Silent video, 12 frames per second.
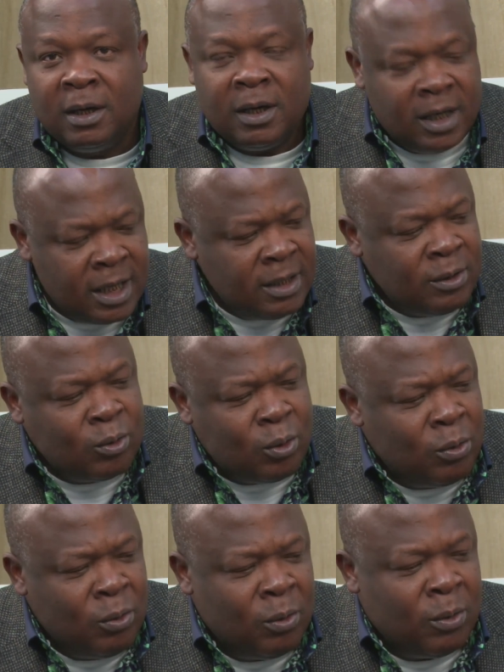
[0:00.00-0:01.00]

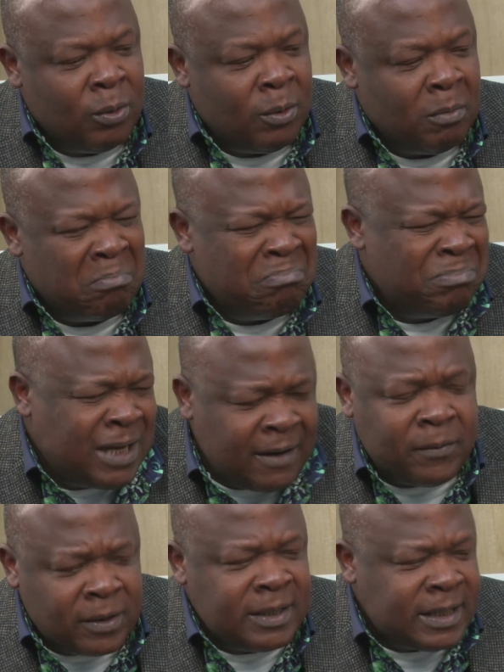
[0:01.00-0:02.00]
into, take
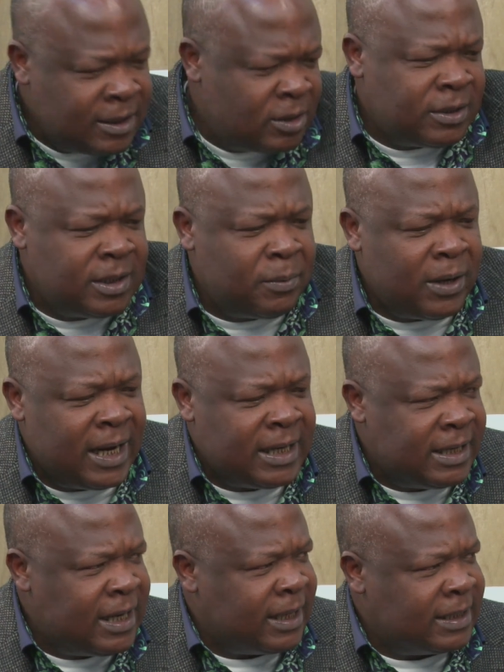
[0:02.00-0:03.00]
for instance, just the Bola
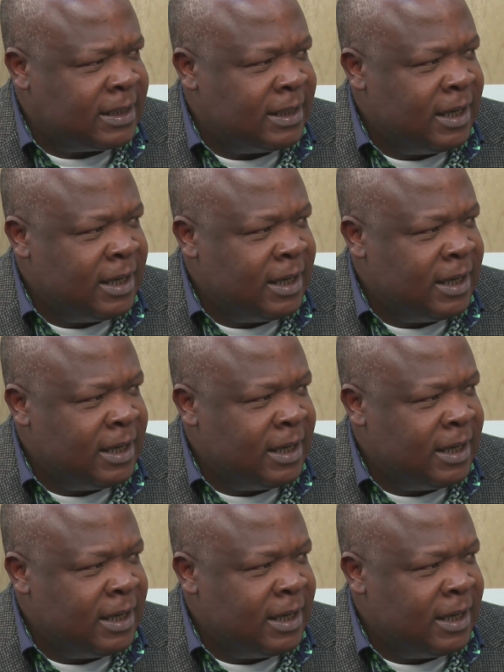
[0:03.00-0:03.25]
death,